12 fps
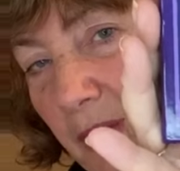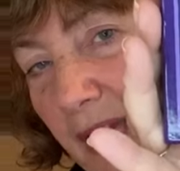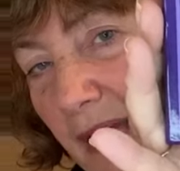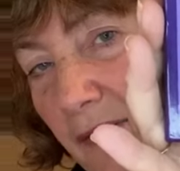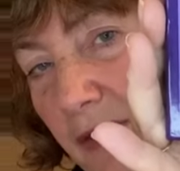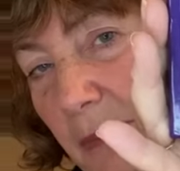
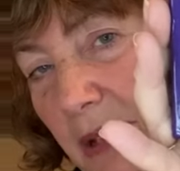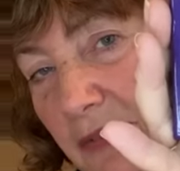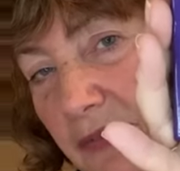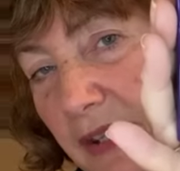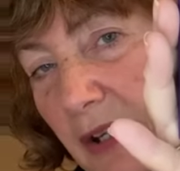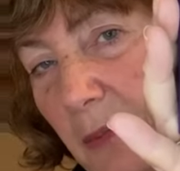have them
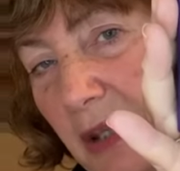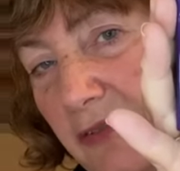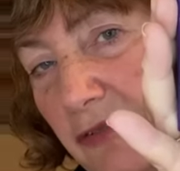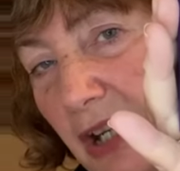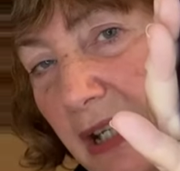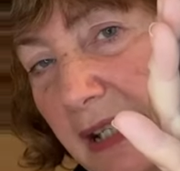out there. My
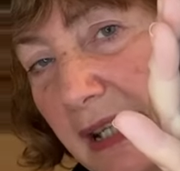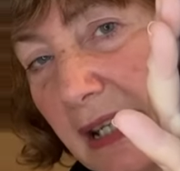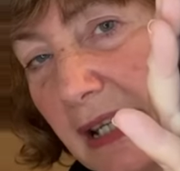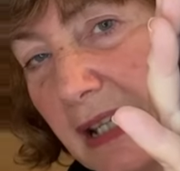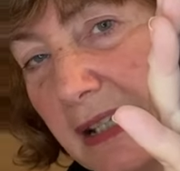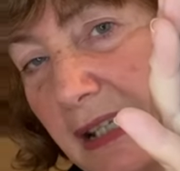friend
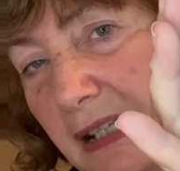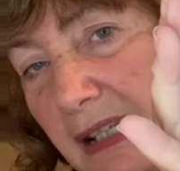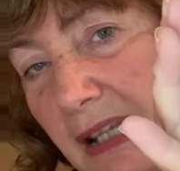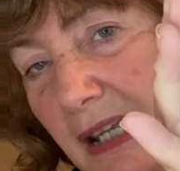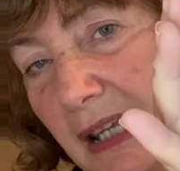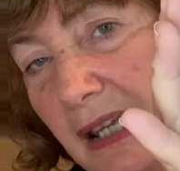Ann,
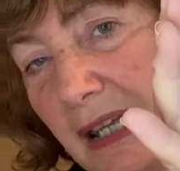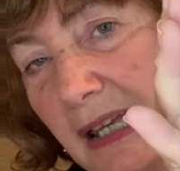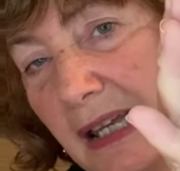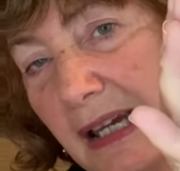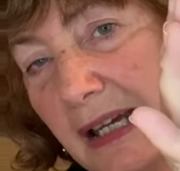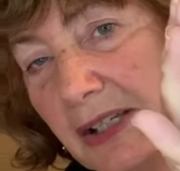and
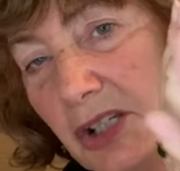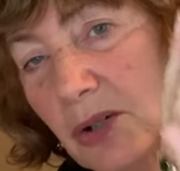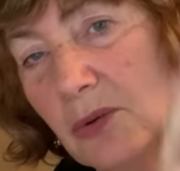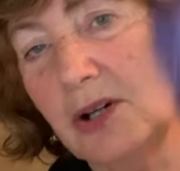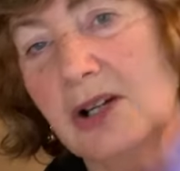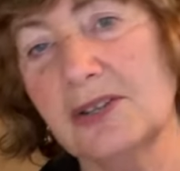I
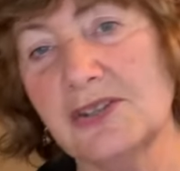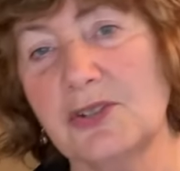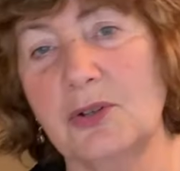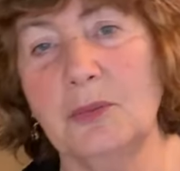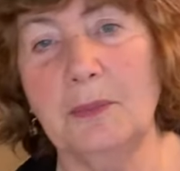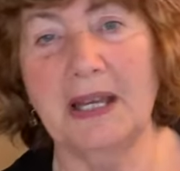know
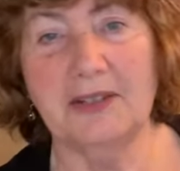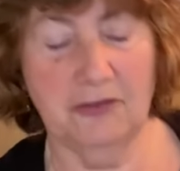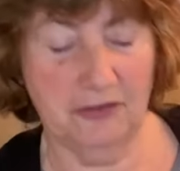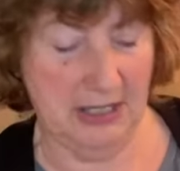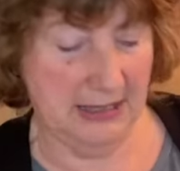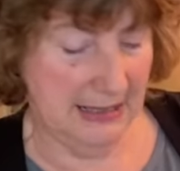also my
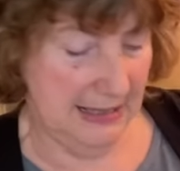friend